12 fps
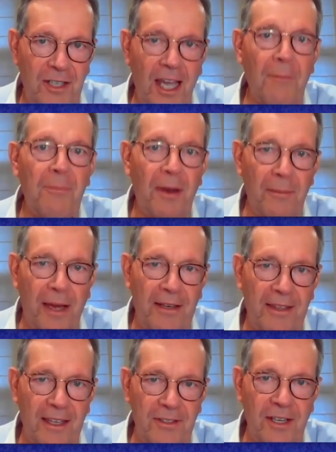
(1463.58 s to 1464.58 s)
to
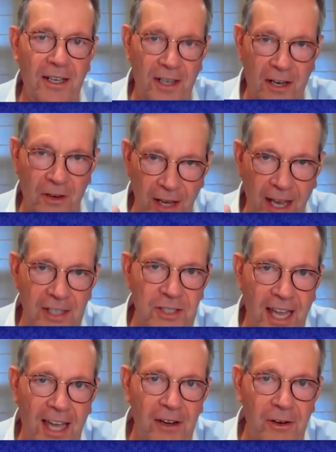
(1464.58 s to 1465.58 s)
implement this and to create
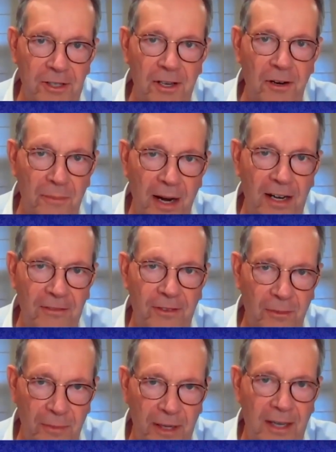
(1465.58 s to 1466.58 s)
standards that are
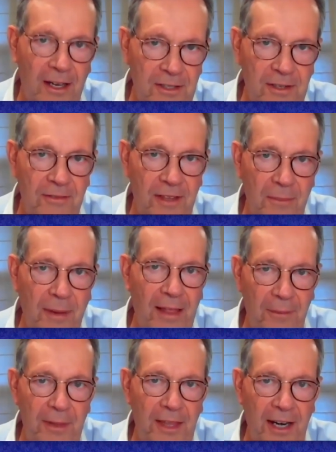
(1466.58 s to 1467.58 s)
meaningful because of the
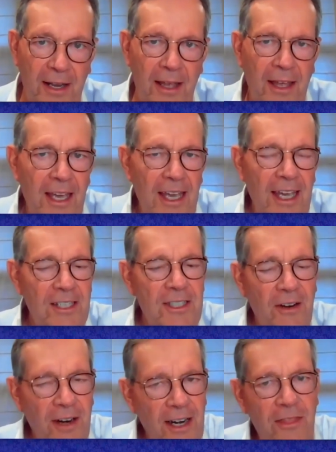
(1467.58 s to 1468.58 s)
availability.
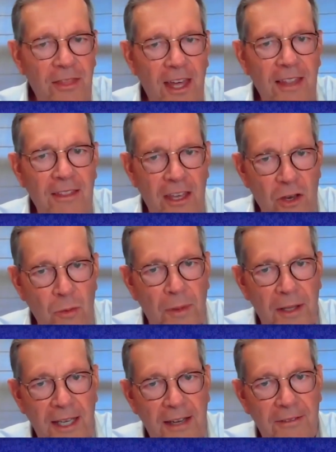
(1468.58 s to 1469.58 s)
Is there anything that you
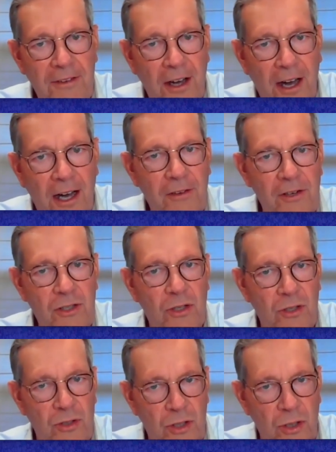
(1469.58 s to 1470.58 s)
believe Congress
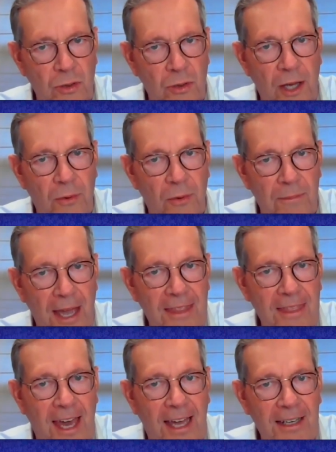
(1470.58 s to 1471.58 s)
could do that would
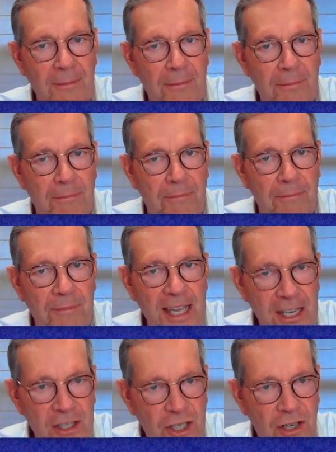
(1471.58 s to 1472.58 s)
make that
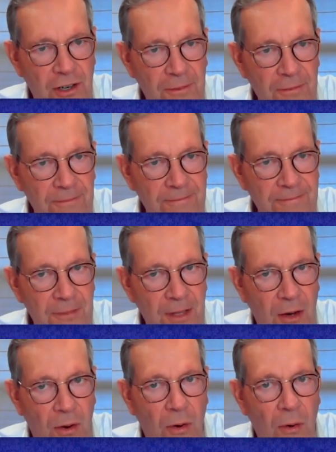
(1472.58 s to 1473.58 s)
easier?
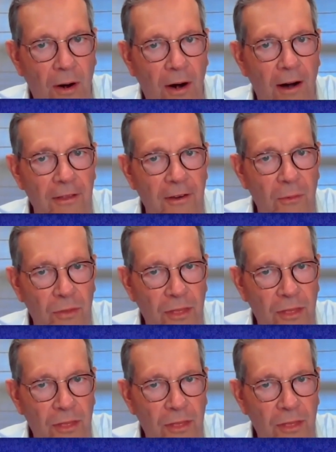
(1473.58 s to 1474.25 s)
Or are there